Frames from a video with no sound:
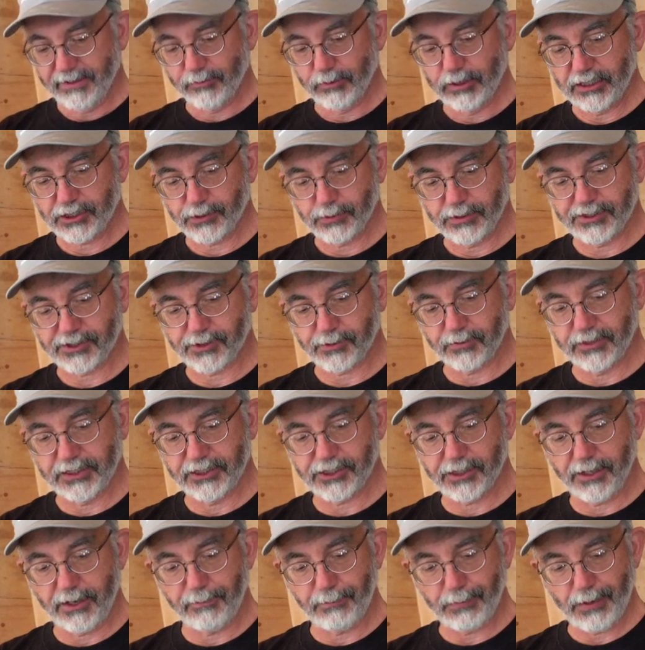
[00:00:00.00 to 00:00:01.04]
which was
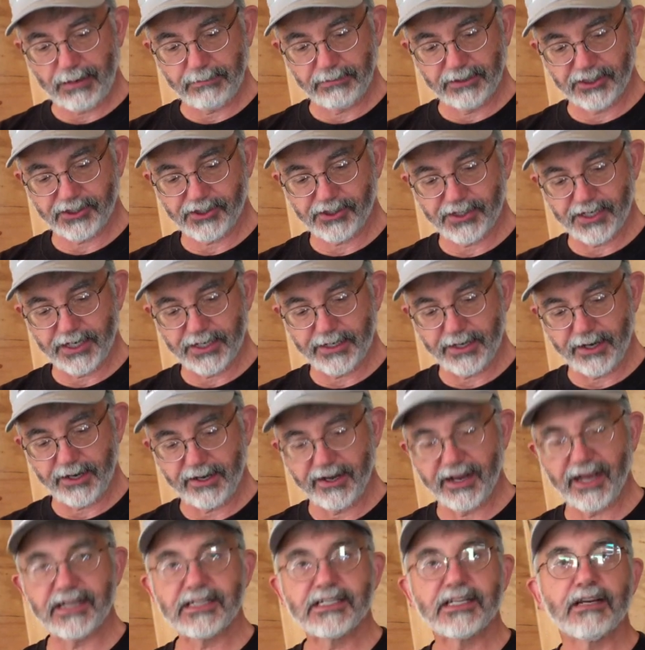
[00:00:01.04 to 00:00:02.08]
originally published in
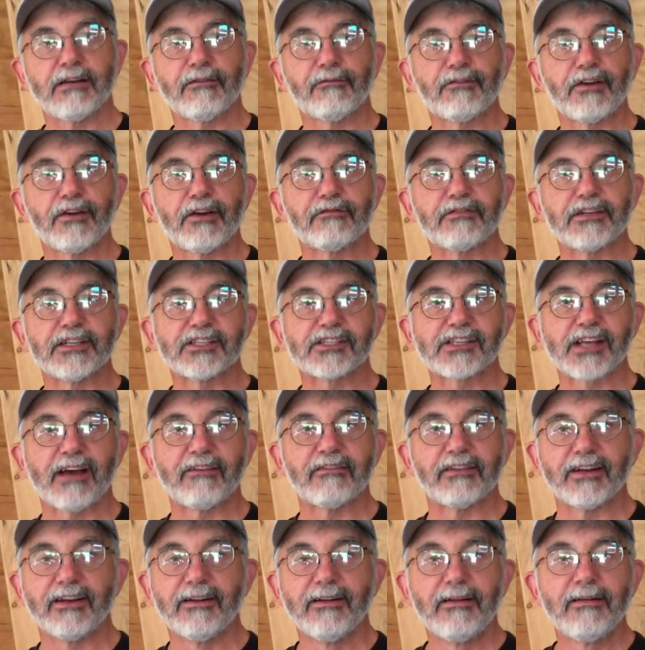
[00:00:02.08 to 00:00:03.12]

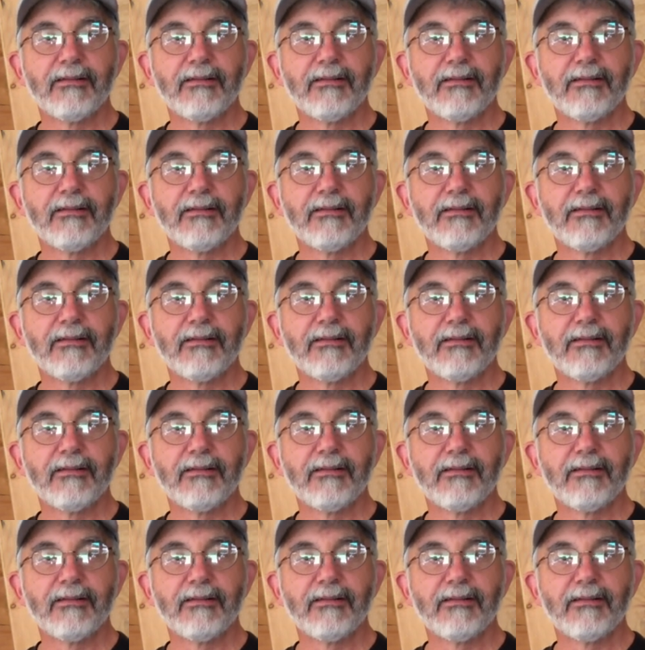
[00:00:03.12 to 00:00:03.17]
1957.